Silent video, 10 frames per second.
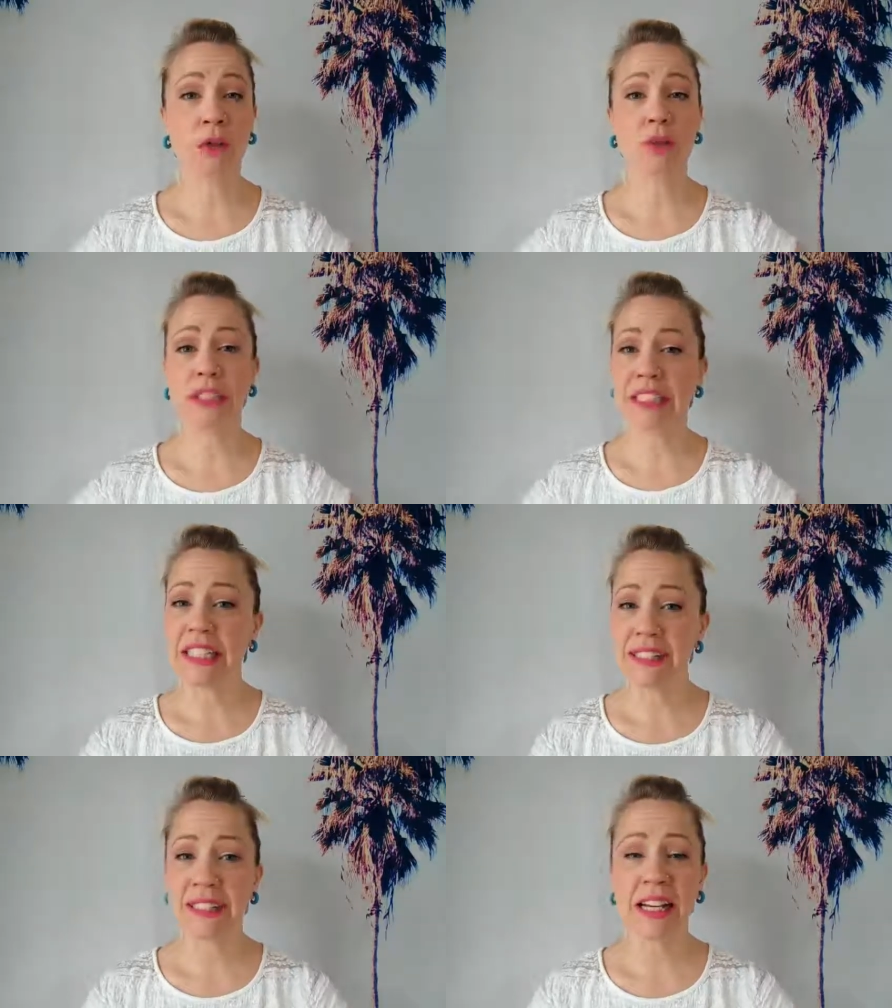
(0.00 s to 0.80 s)

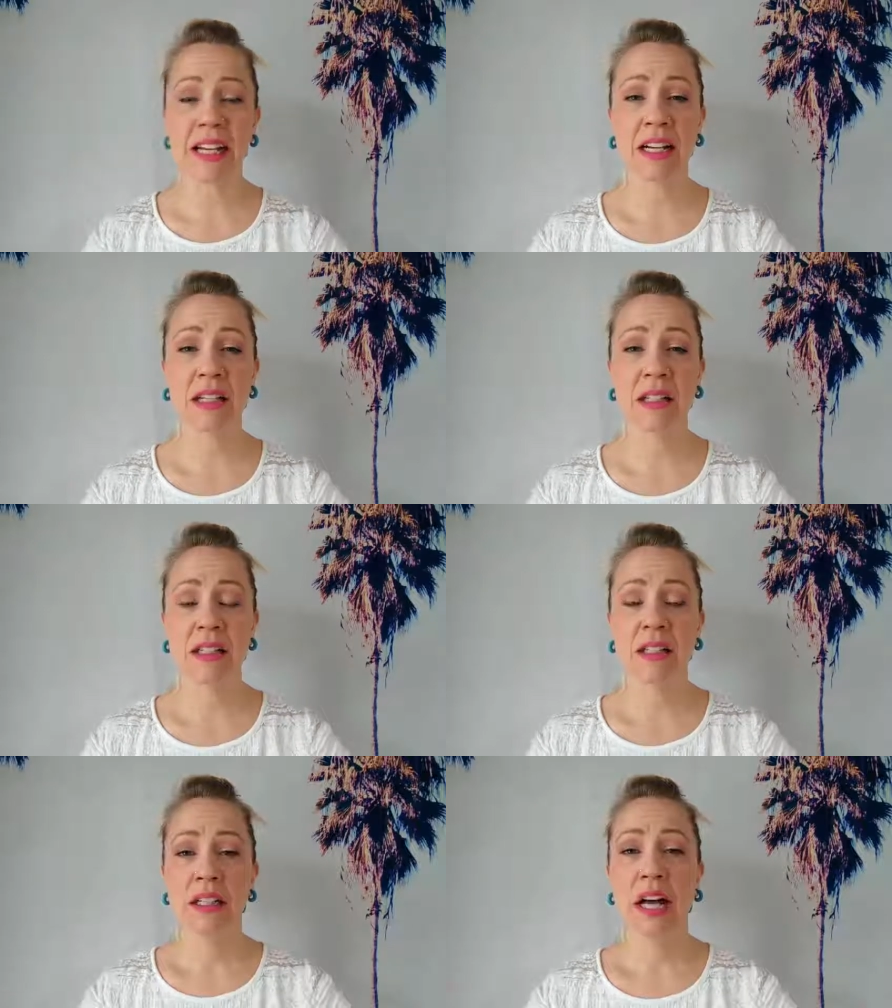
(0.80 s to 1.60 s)
releasing,
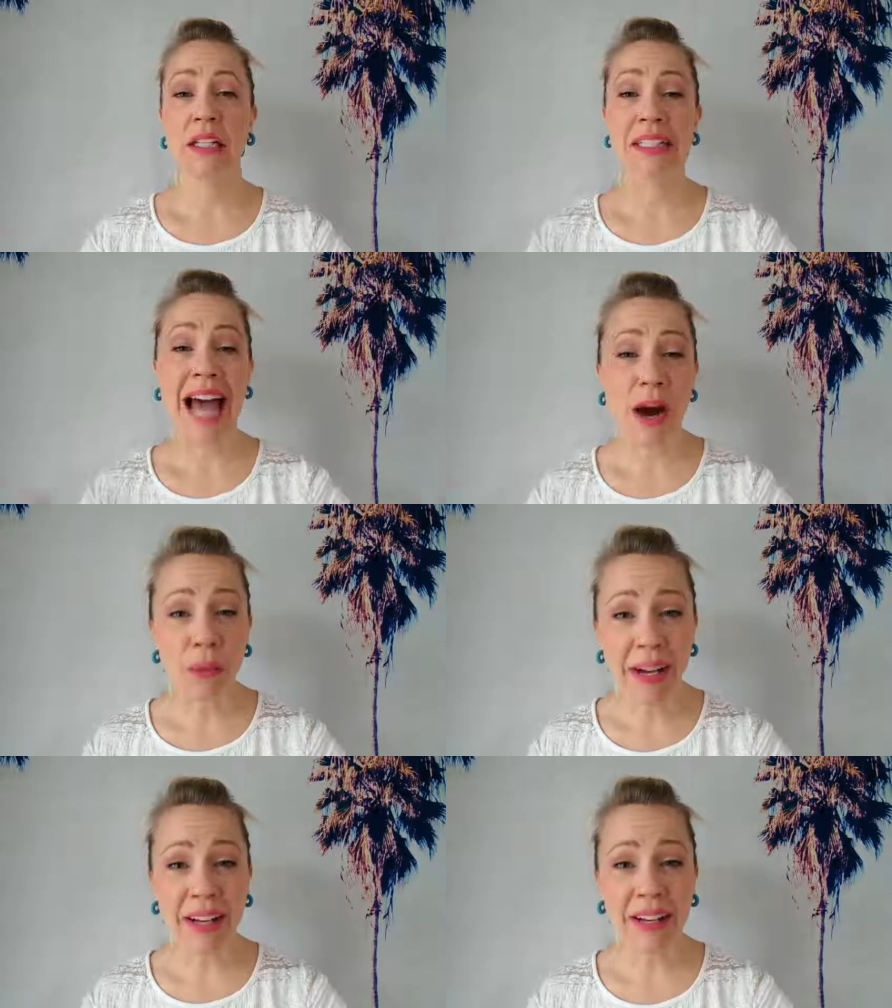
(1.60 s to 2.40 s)

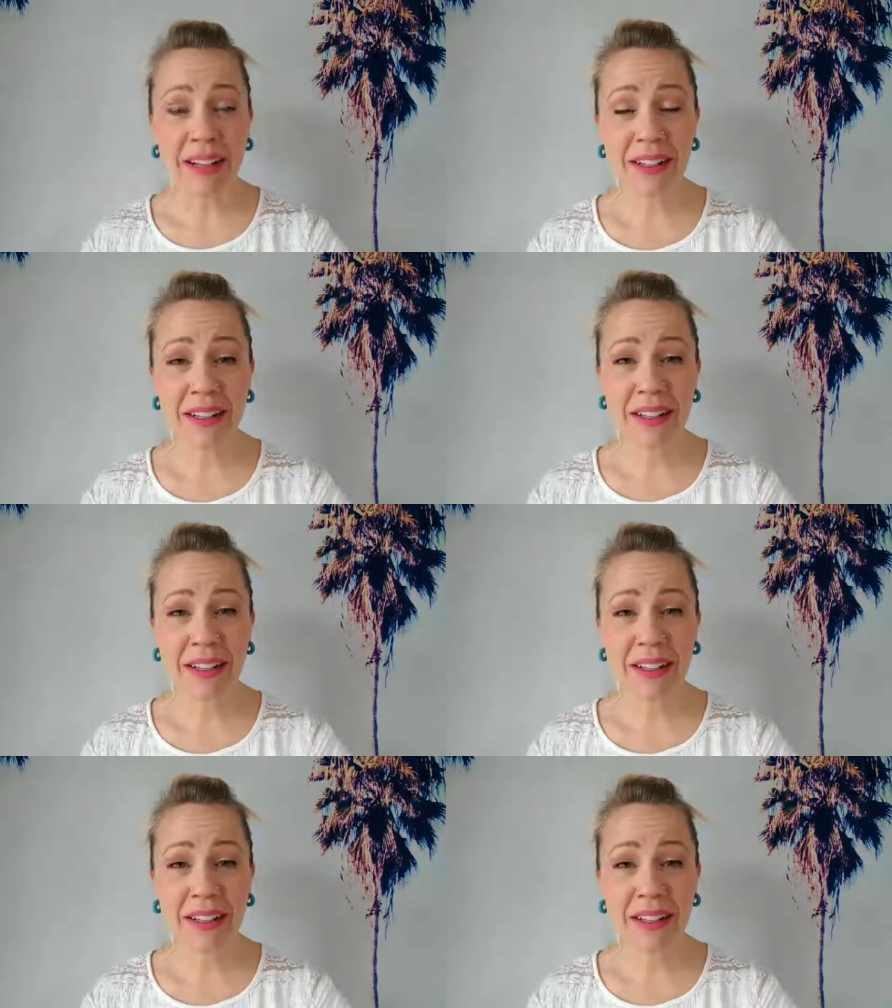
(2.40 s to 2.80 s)
allowing.